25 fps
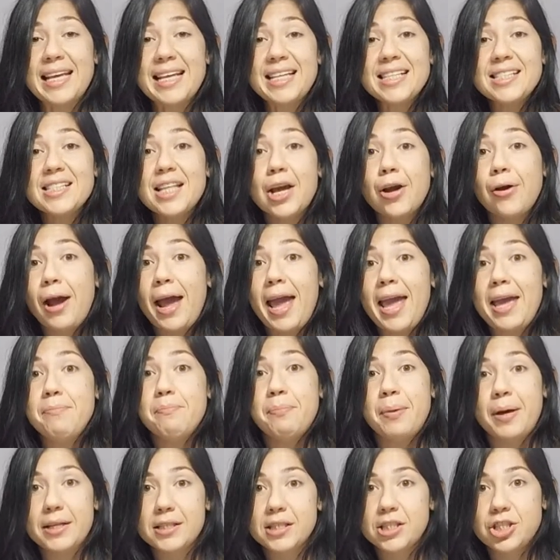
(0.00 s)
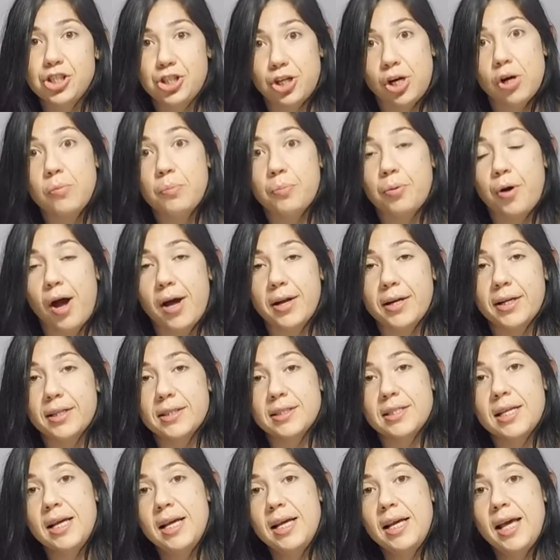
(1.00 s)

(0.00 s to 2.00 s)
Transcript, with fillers: is there a best gel product?